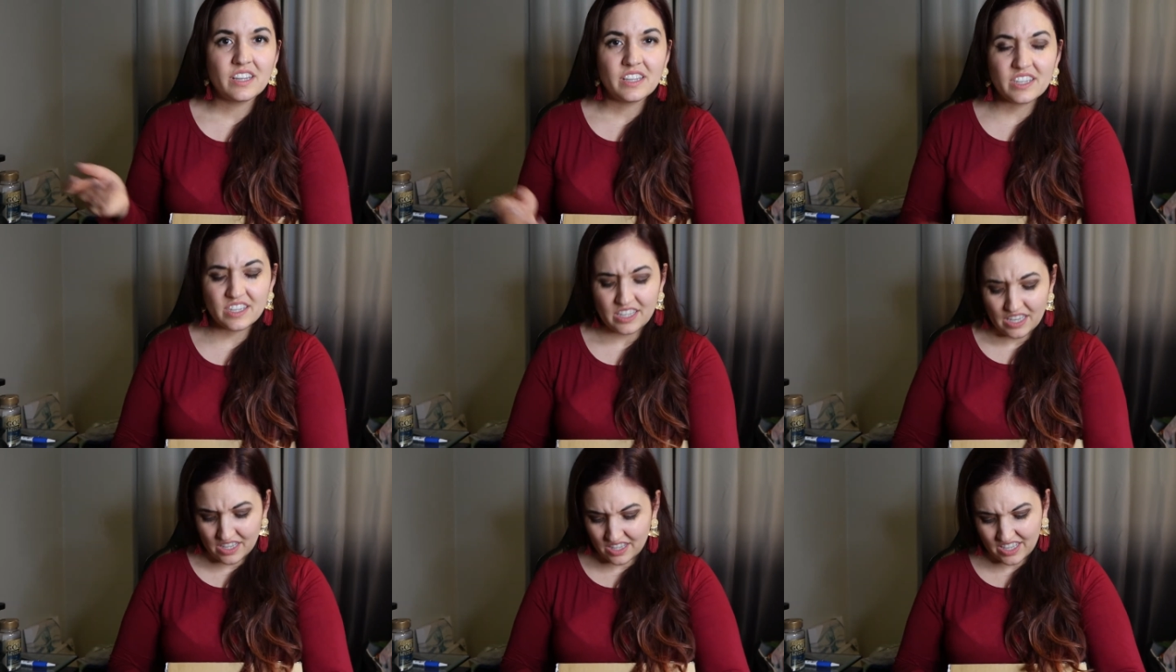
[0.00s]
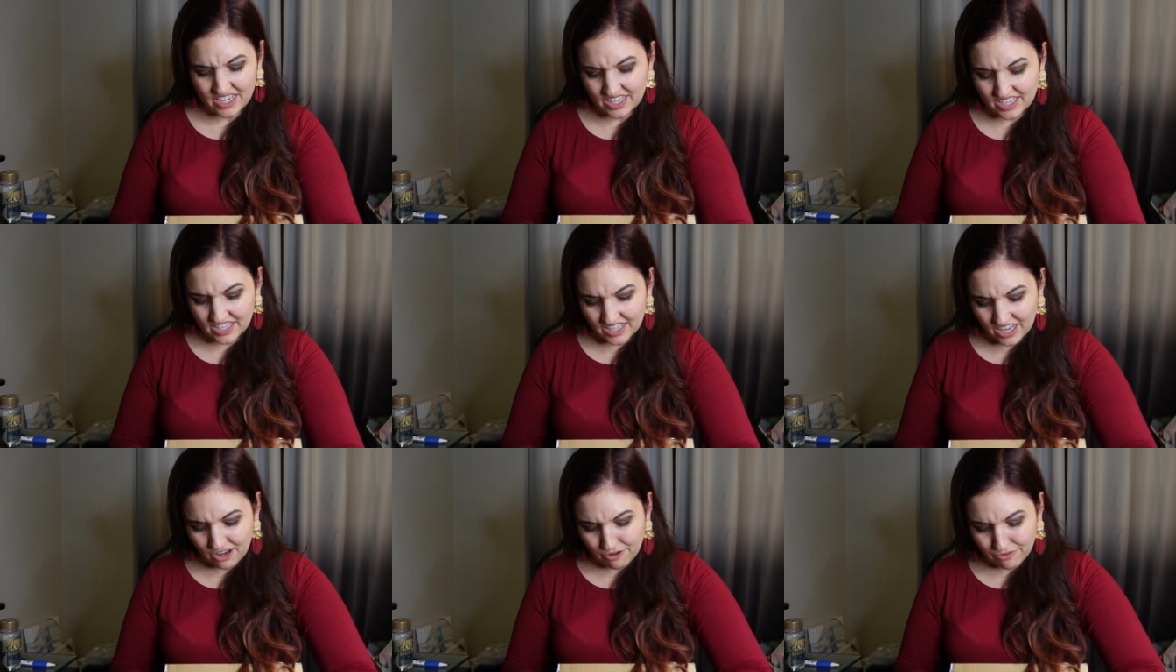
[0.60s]
scent that I
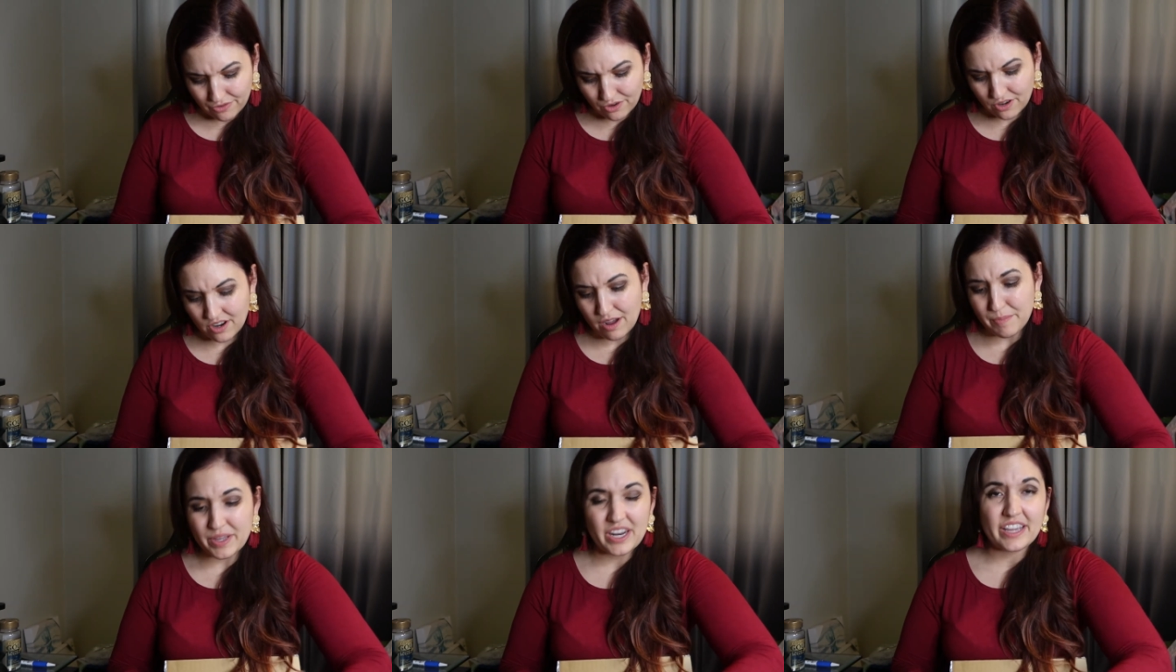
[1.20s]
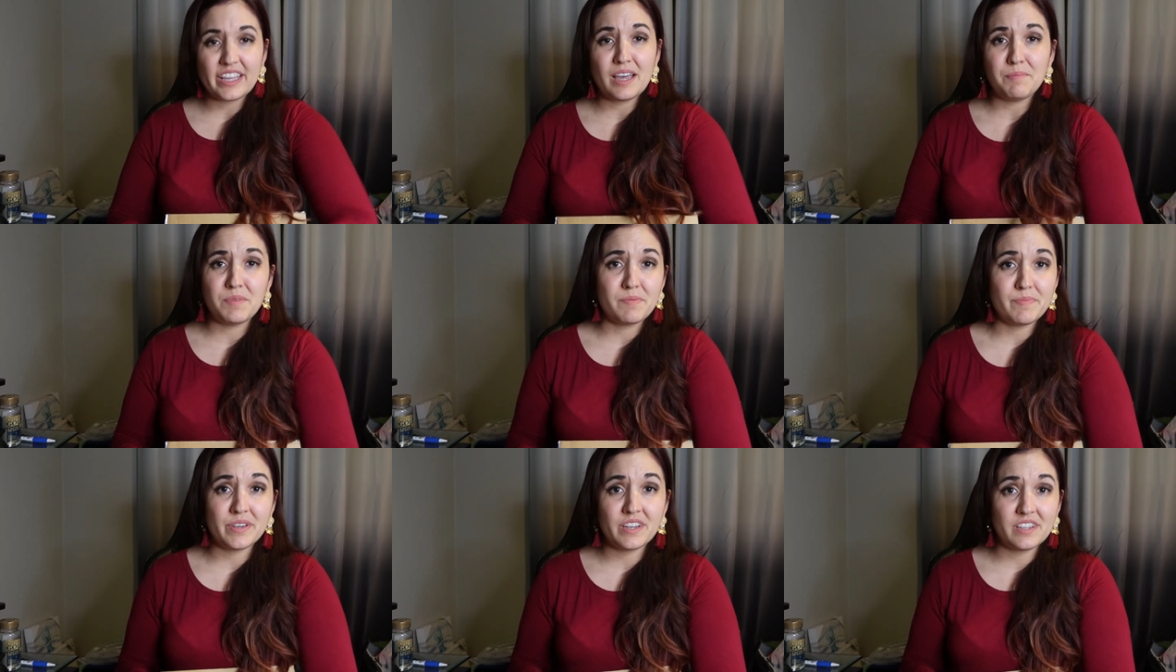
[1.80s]
didn't care for. I mean, I
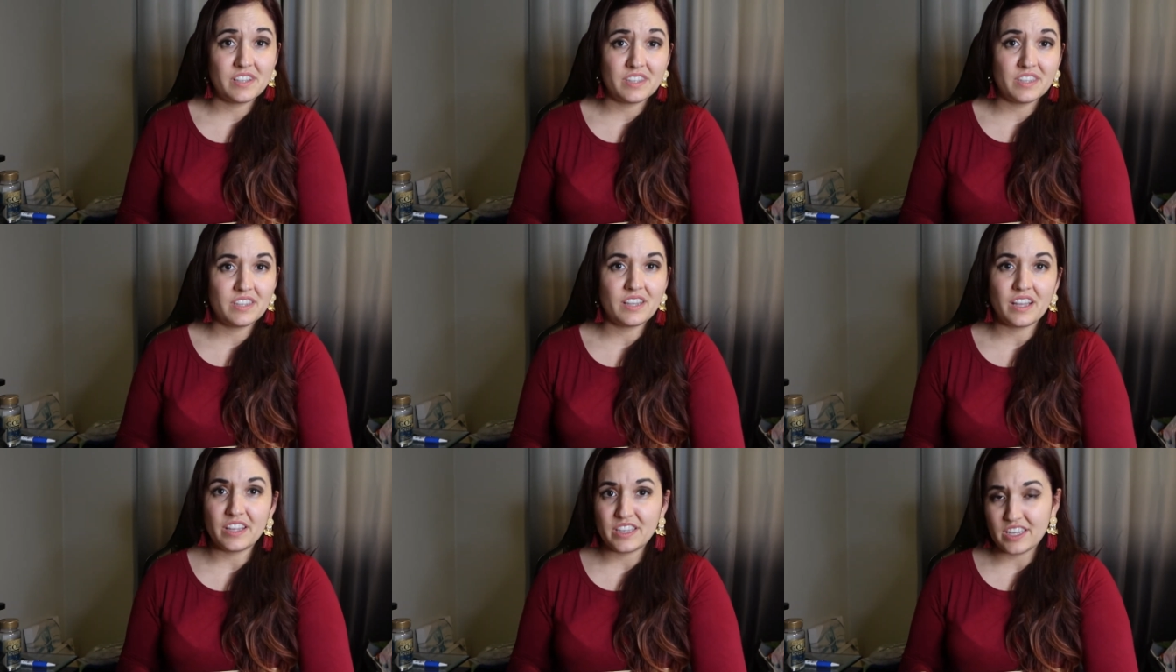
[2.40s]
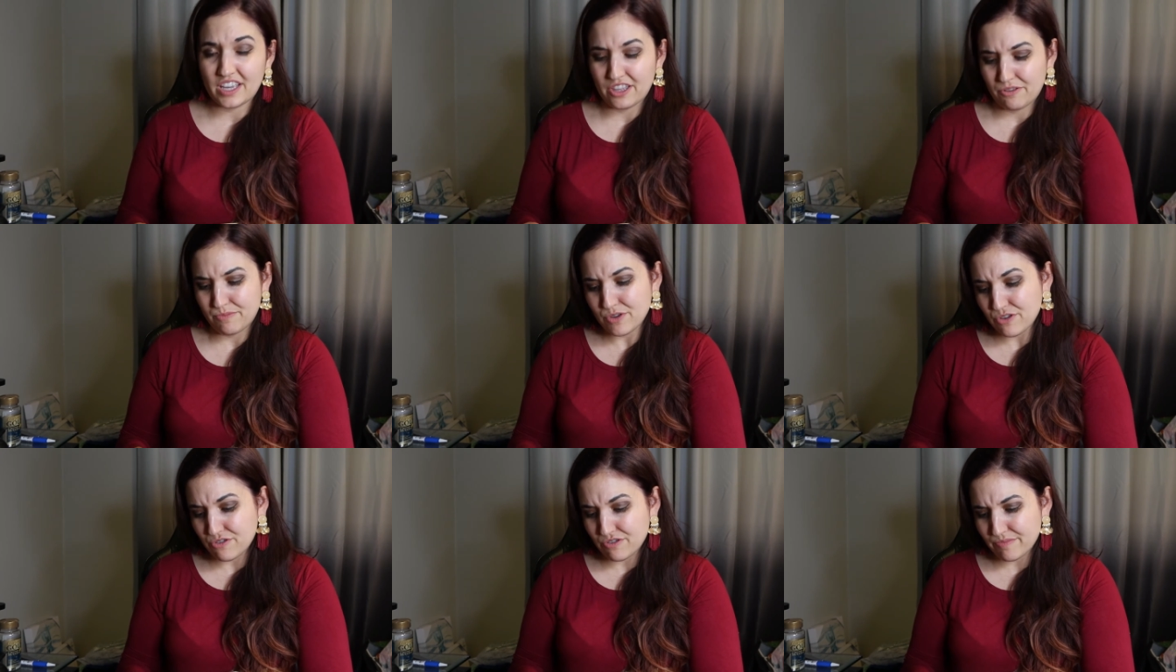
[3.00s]
kept it because it's, it's Sailor
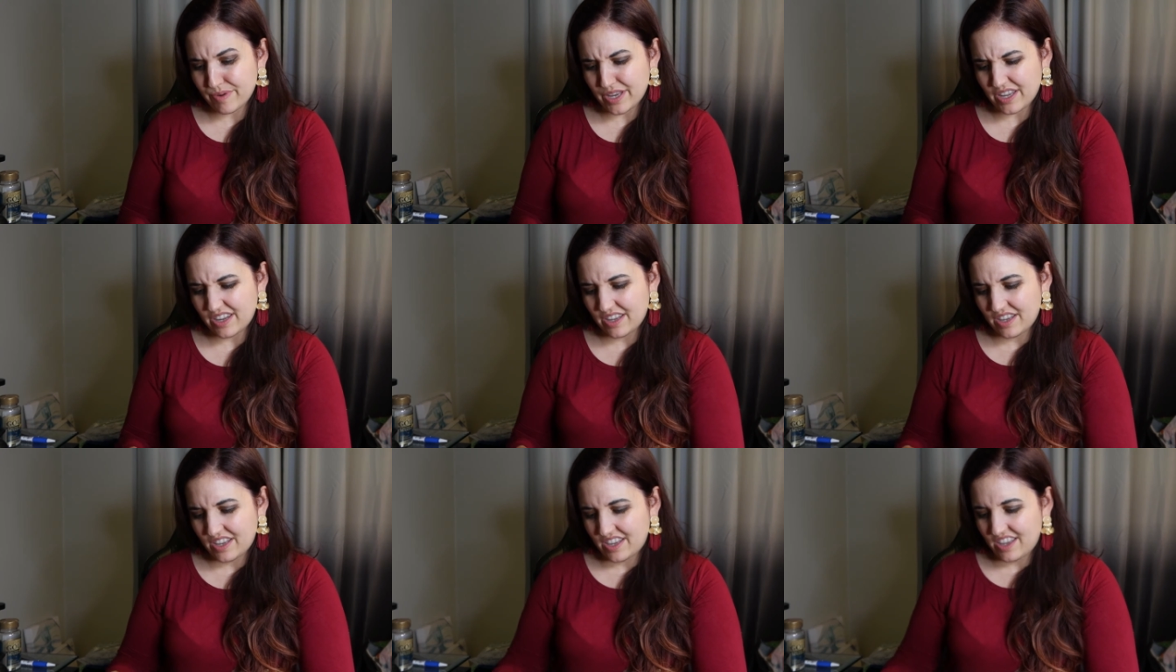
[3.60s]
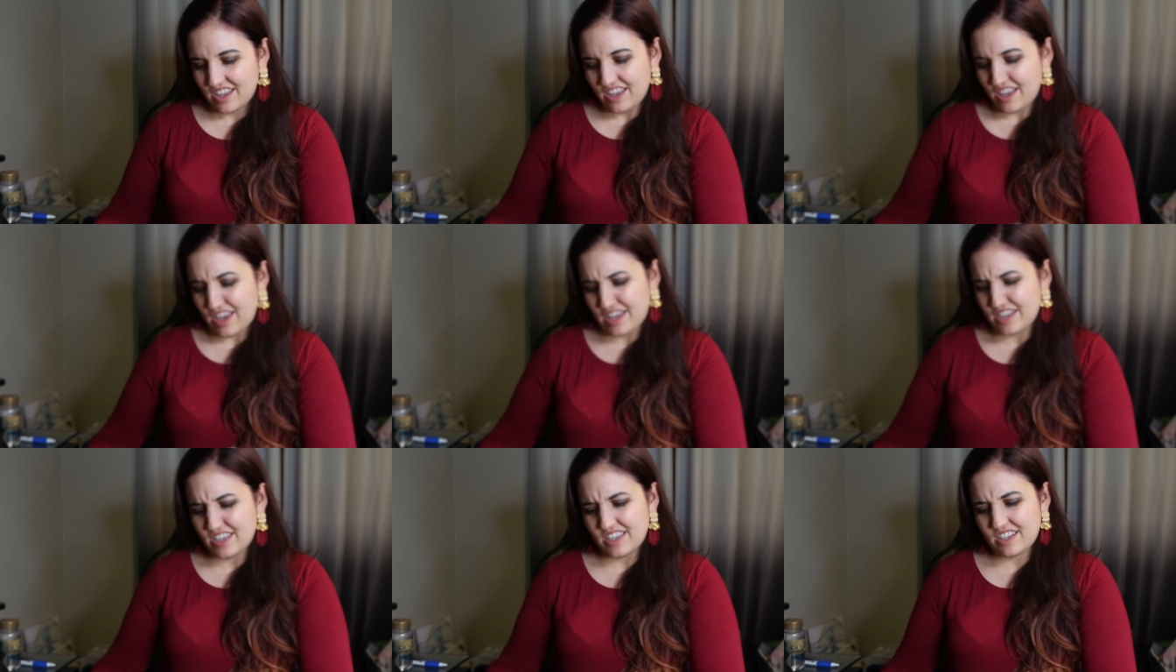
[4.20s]
Moon, but
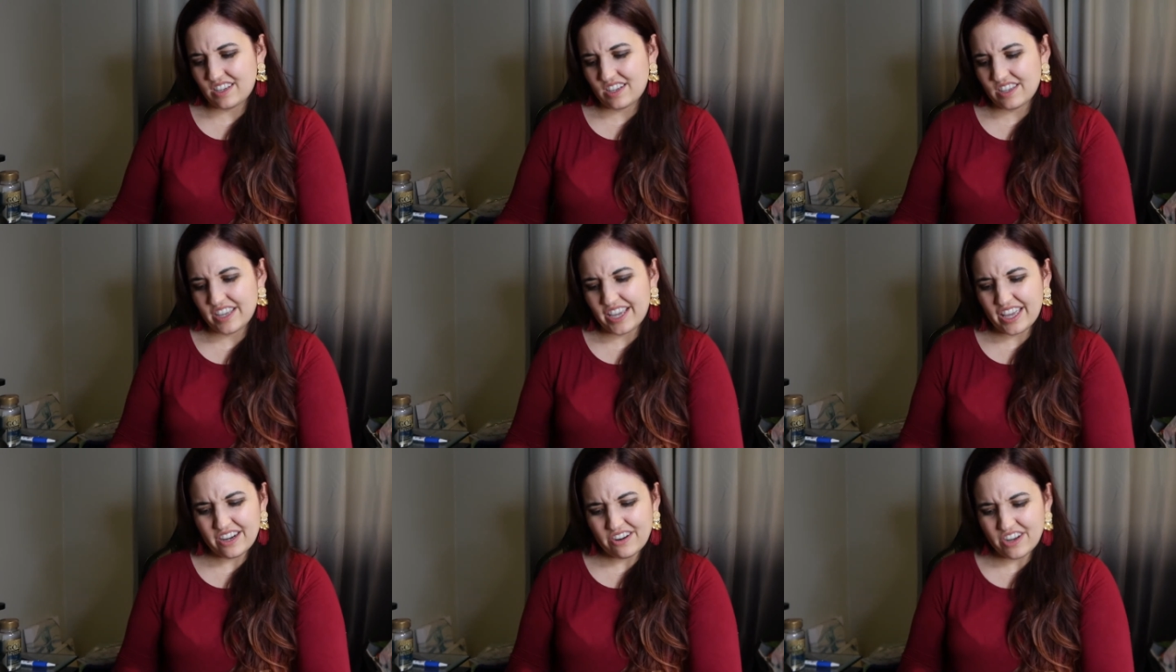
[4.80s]
I just, like, I